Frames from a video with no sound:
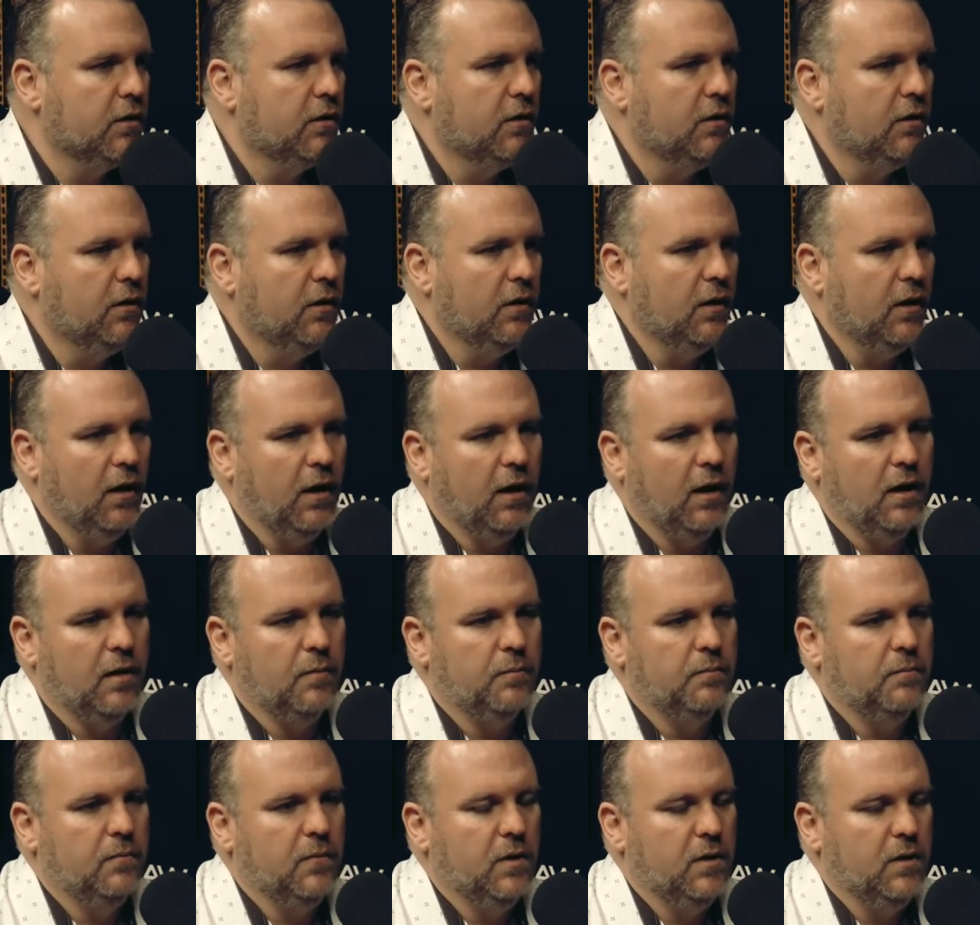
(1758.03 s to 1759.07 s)
Mm.
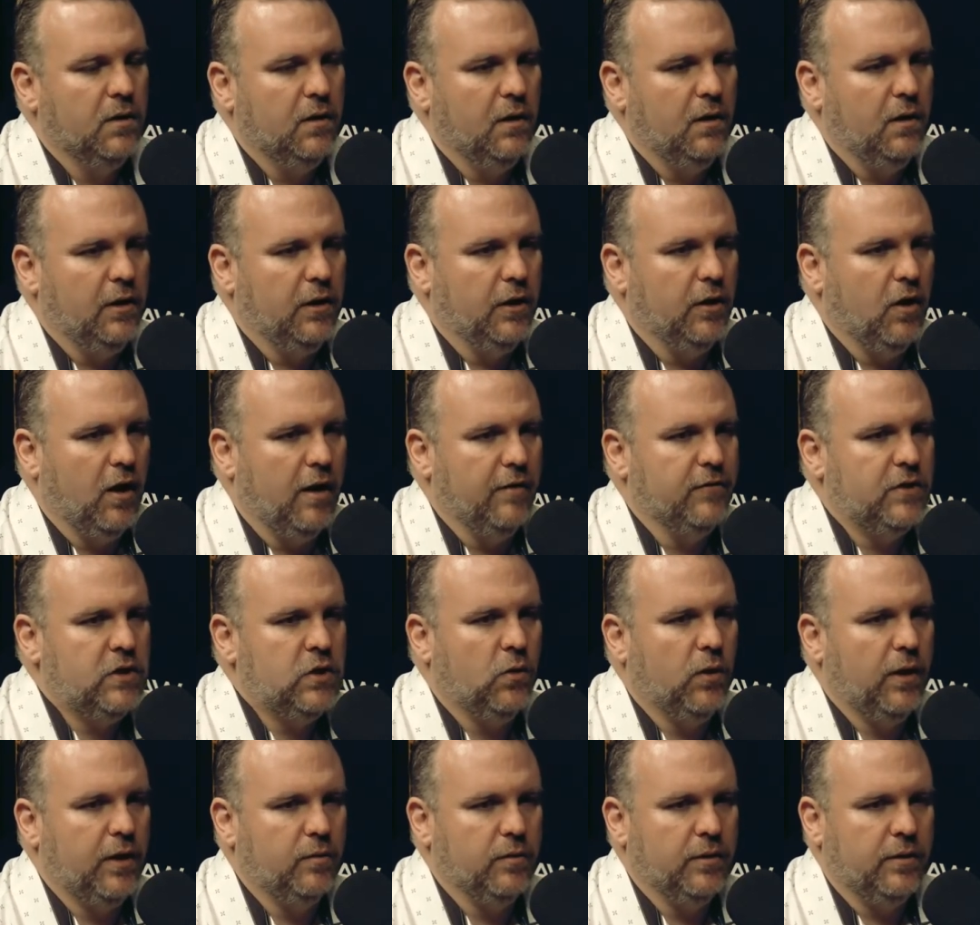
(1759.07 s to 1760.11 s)
Um, you know, I've
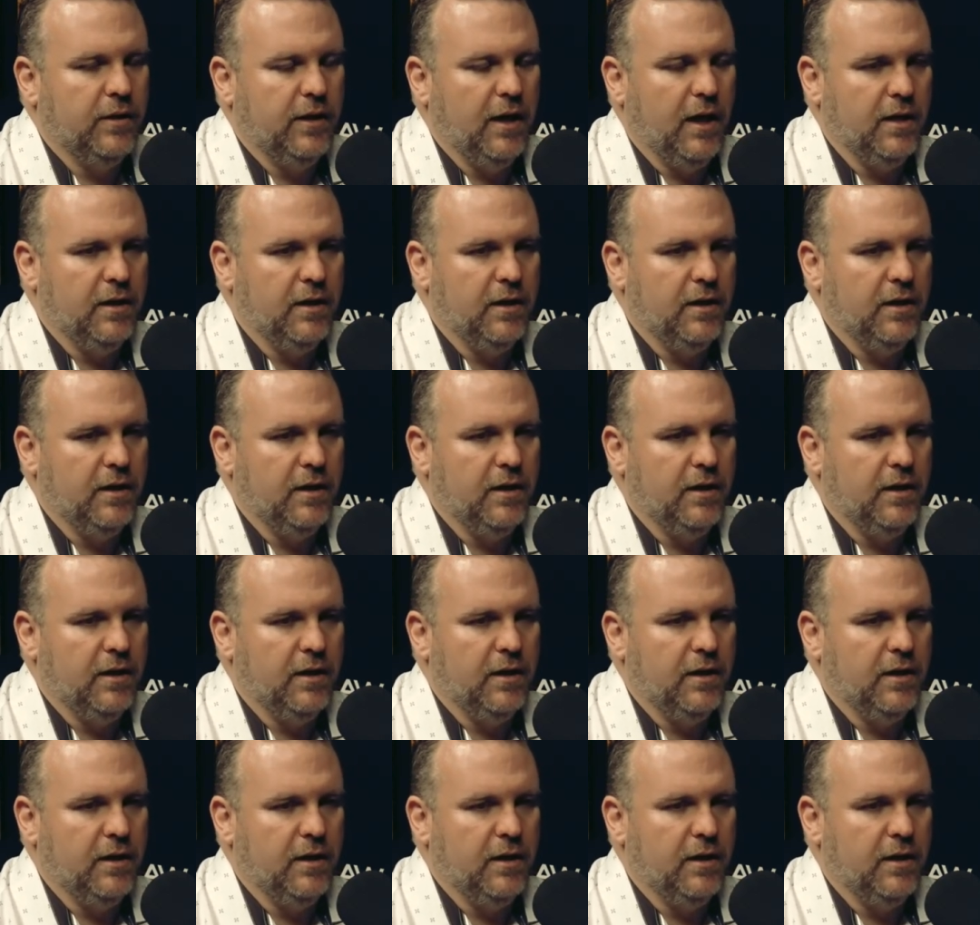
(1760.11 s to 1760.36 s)
toyed with the